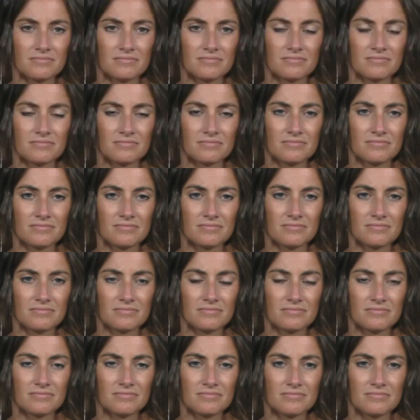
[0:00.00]

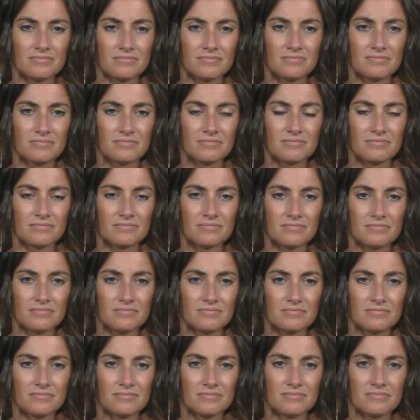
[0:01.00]

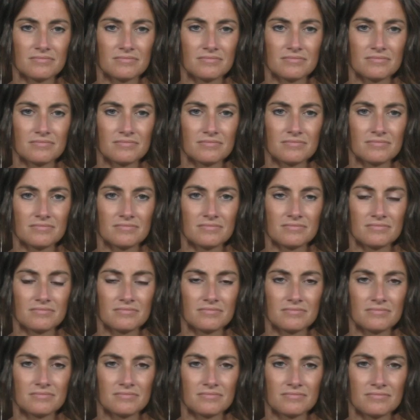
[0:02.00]

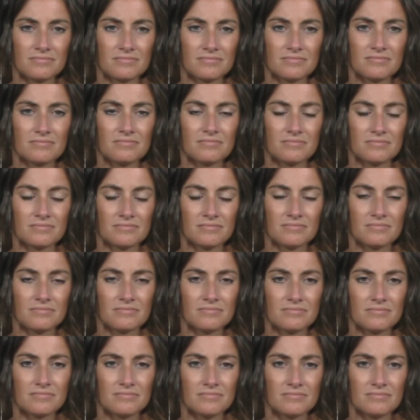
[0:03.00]

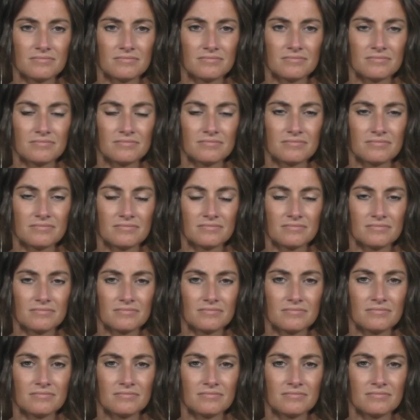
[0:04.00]
No words are spoken by the person on screen.